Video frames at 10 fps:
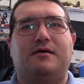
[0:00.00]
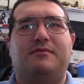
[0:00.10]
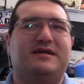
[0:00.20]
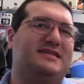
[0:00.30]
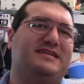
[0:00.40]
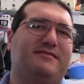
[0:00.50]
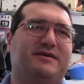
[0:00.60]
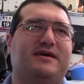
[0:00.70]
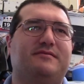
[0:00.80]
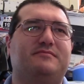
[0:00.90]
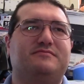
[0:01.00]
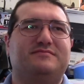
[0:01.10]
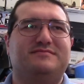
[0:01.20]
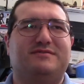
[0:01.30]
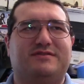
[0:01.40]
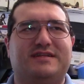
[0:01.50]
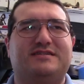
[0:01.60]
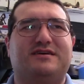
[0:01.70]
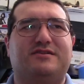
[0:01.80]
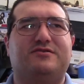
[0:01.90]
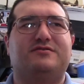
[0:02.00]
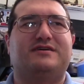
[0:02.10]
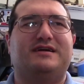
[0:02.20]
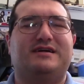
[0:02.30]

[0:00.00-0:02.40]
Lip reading: But at the same time, with this other